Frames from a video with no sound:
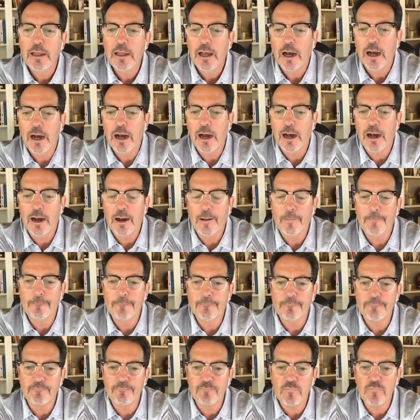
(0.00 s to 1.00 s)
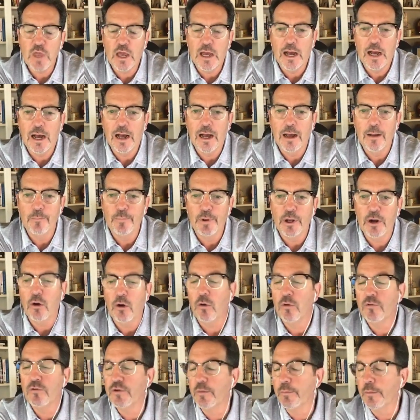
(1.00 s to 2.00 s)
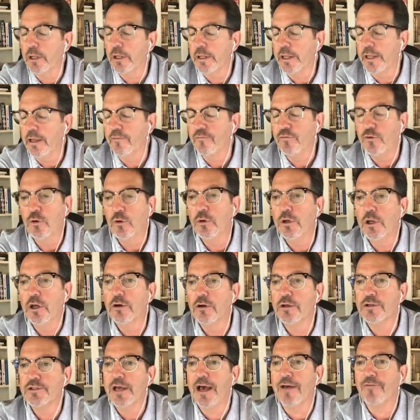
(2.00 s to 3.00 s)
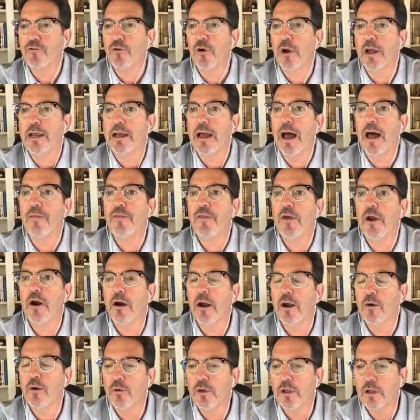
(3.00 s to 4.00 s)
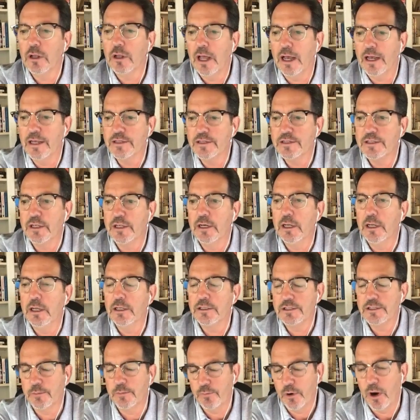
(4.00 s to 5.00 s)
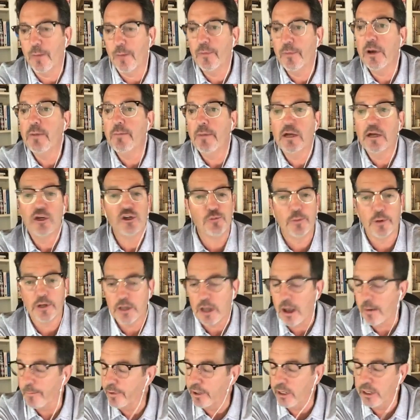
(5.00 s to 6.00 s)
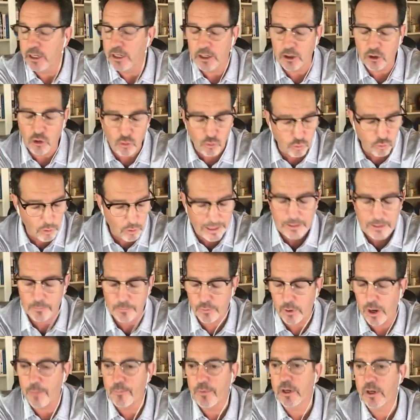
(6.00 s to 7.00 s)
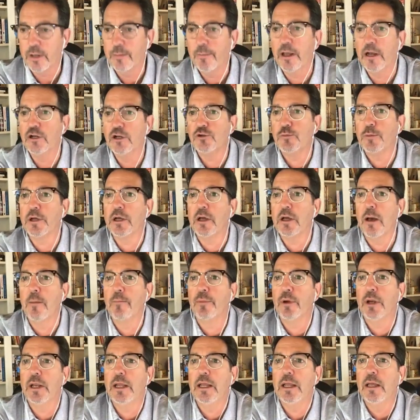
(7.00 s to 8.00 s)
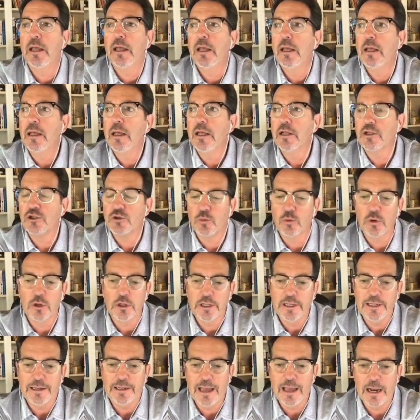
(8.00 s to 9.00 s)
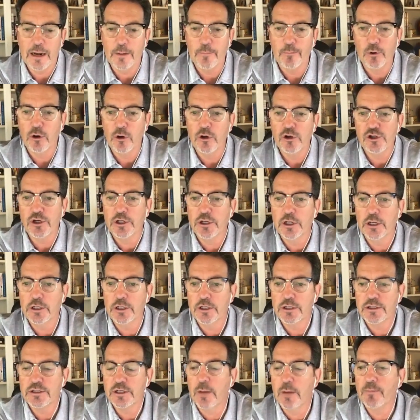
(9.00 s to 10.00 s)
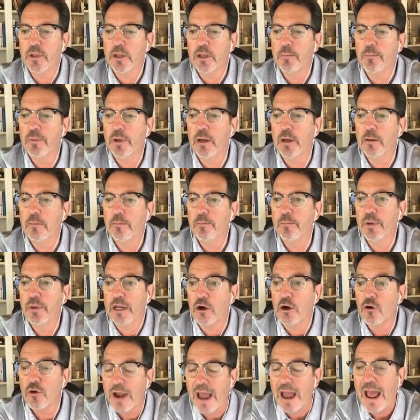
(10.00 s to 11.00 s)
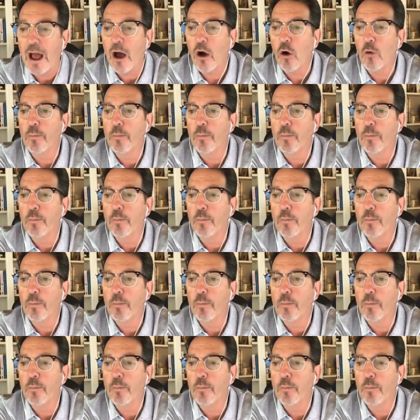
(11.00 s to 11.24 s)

But ultimately, a few years after I got there, I realized that it's a property management company, and a great property management company. It's really kind of burgeoned into something bit bigger now,